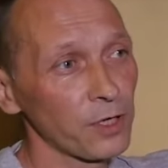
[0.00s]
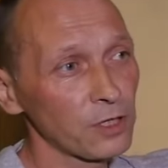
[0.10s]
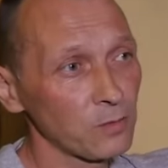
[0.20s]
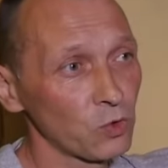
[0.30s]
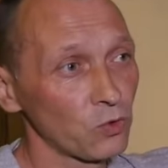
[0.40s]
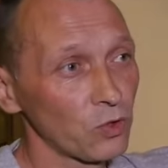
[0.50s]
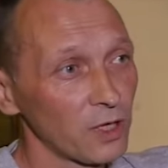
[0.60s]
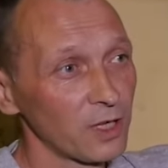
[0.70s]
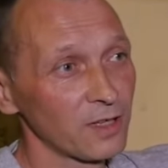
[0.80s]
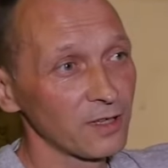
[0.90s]
Therefore,
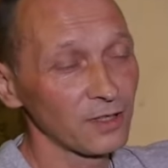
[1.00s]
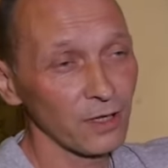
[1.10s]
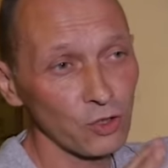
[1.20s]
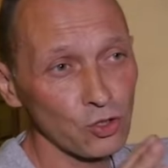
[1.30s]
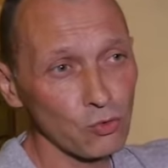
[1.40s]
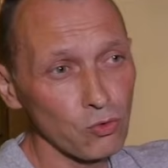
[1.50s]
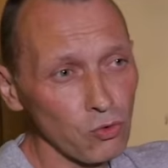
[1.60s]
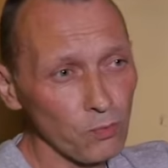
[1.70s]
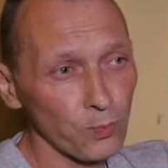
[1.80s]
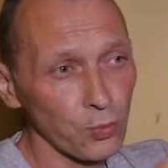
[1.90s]
it will be
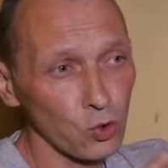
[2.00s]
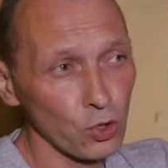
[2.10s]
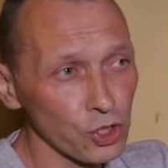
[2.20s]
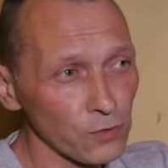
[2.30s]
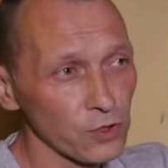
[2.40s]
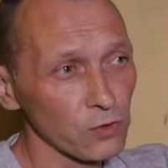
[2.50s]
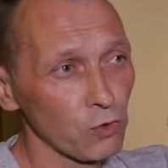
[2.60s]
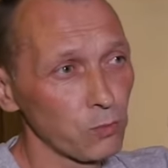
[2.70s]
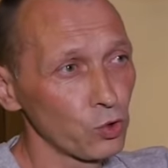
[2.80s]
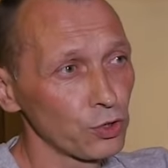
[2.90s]
easiest for a beginner
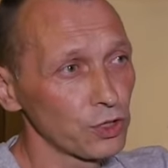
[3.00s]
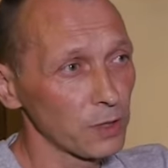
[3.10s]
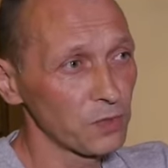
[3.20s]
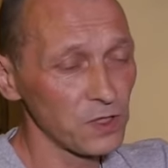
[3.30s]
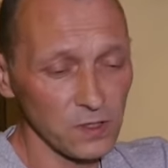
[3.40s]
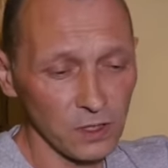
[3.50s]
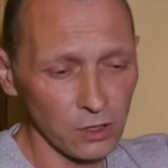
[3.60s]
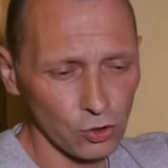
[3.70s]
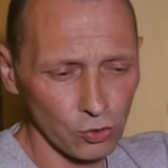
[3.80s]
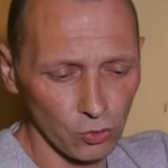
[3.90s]
to explain to
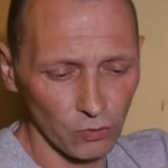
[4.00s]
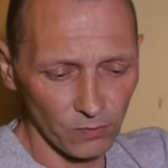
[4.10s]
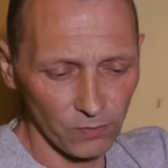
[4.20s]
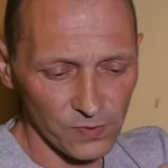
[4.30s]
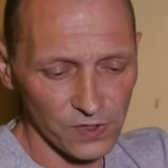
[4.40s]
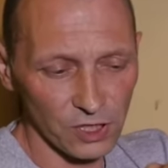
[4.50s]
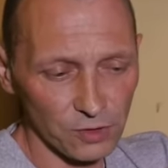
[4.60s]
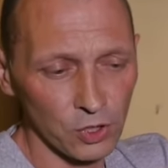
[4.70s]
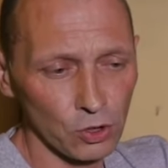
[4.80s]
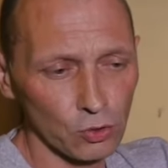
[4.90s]
squeeze his hand
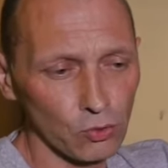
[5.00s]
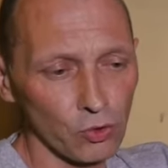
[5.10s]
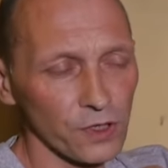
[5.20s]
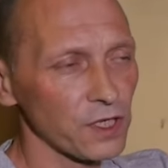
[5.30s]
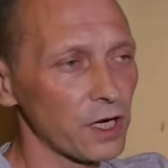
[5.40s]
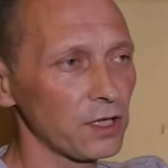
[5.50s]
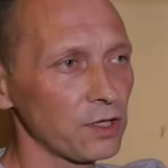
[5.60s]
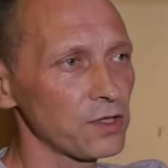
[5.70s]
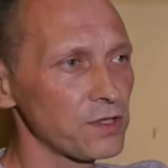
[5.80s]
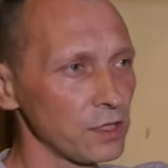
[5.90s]
if you want to
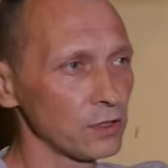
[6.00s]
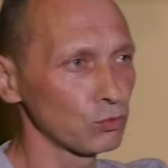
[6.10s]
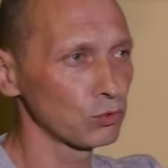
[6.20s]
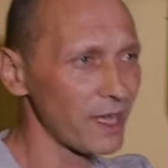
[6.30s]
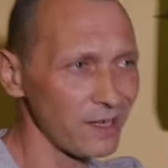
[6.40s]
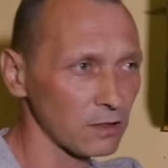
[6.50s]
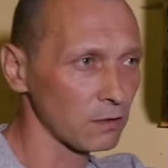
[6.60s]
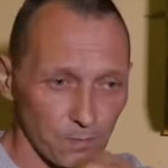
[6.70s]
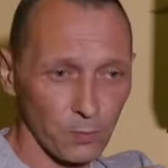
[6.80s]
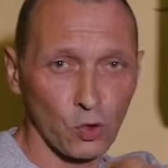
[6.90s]
hit hard,
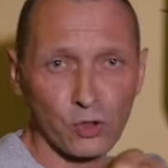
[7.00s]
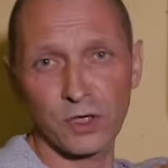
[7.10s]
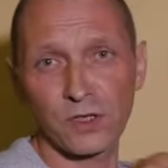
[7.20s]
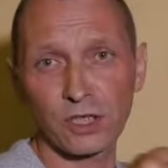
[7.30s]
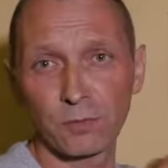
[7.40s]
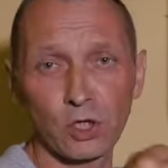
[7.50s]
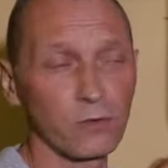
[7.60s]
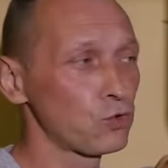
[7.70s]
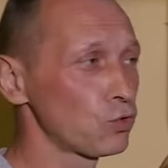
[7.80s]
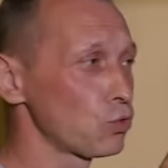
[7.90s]
just squeeze your whole
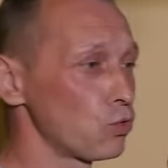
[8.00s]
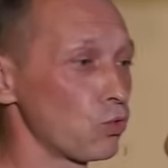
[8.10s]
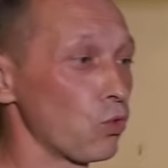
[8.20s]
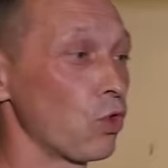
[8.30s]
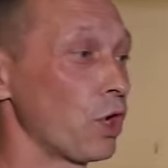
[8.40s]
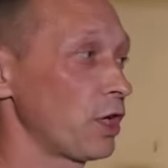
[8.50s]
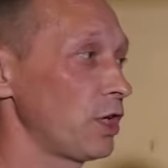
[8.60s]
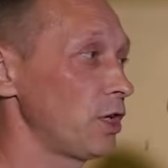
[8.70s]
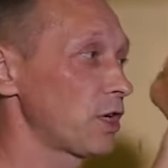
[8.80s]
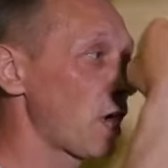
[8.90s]
hand. And like